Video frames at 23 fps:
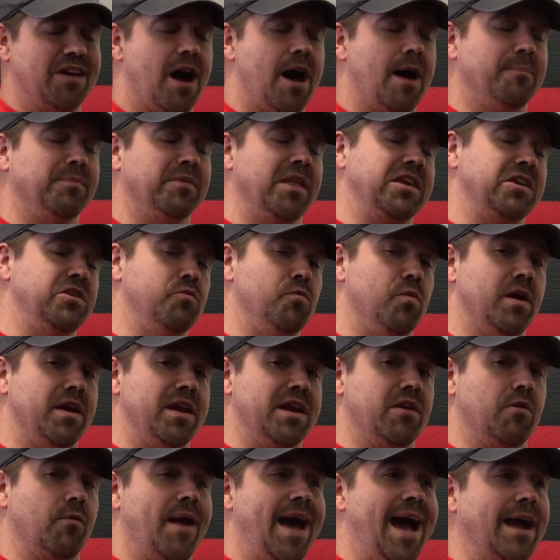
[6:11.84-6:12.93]
stop like you
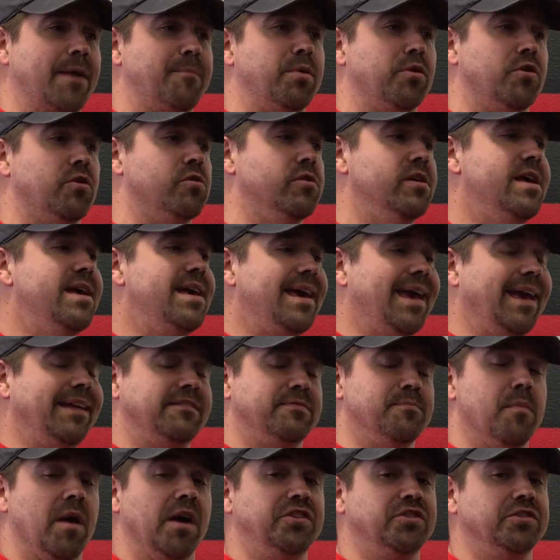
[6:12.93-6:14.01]
would in a rack pull,
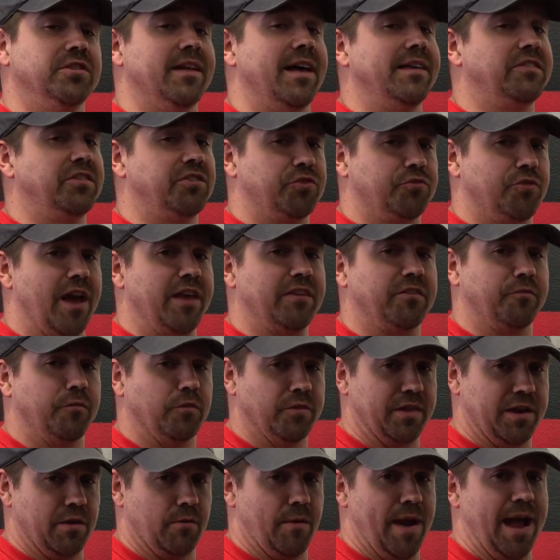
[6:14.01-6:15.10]
it's much less
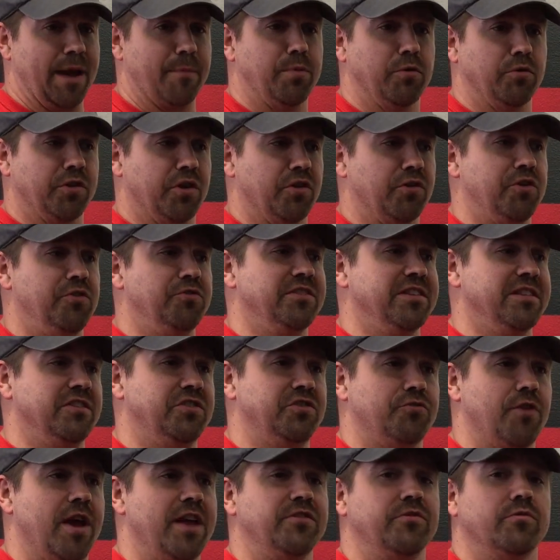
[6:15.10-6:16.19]
stressful than a rack pull. You're using the
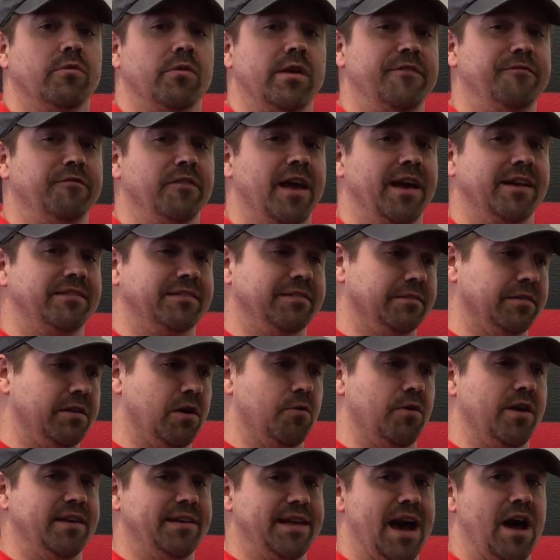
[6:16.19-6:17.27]
stretch reflex to
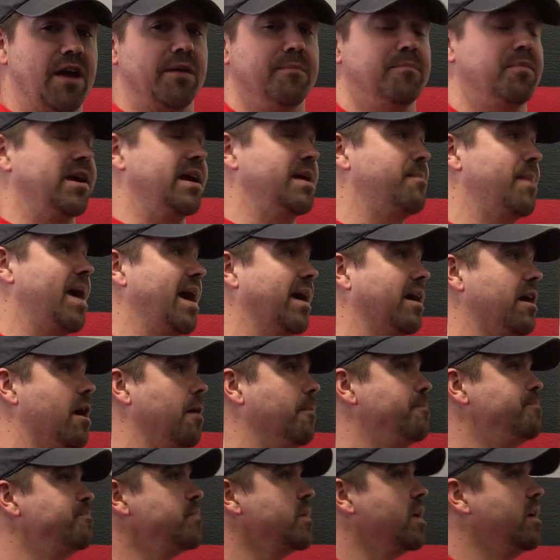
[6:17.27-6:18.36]
lower it down and bring it back
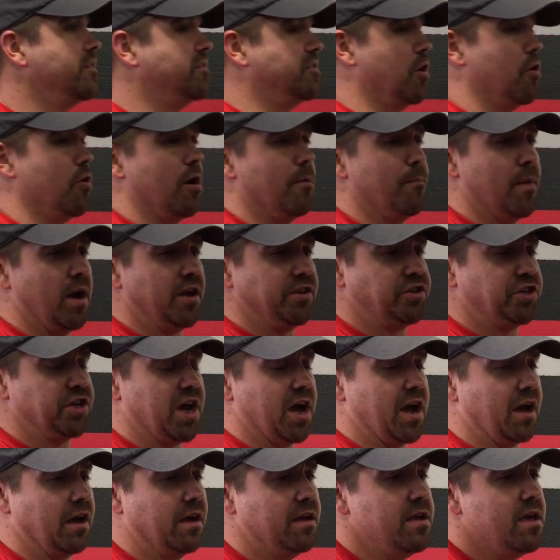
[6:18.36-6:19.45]
up. So a much
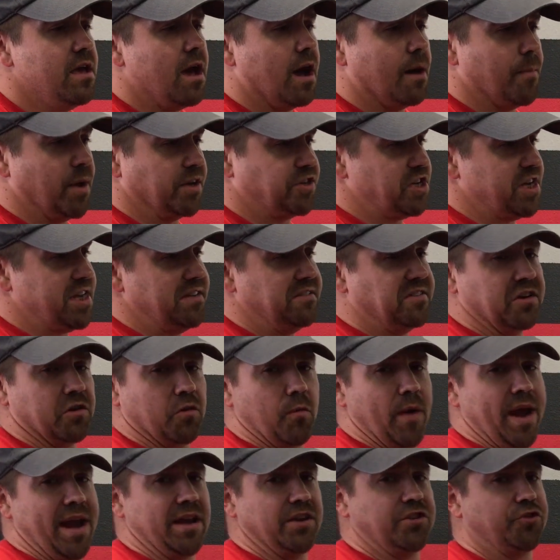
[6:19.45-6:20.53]

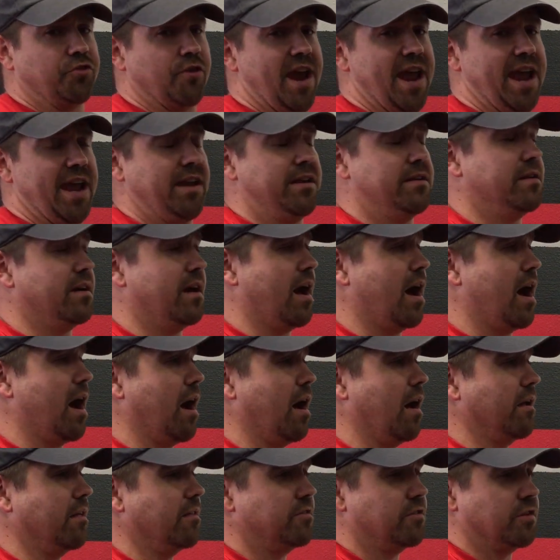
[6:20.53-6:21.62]
easier way to train
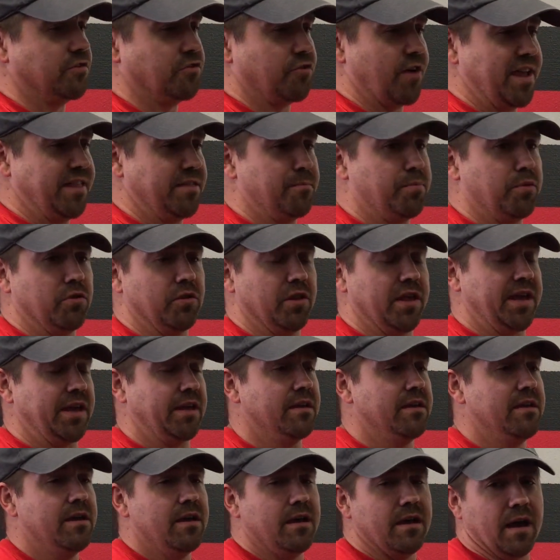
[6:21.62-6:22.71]
the
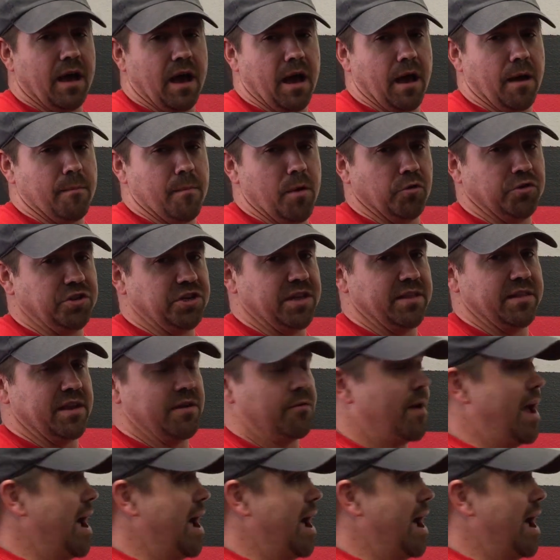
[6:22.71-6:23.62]
pulling motion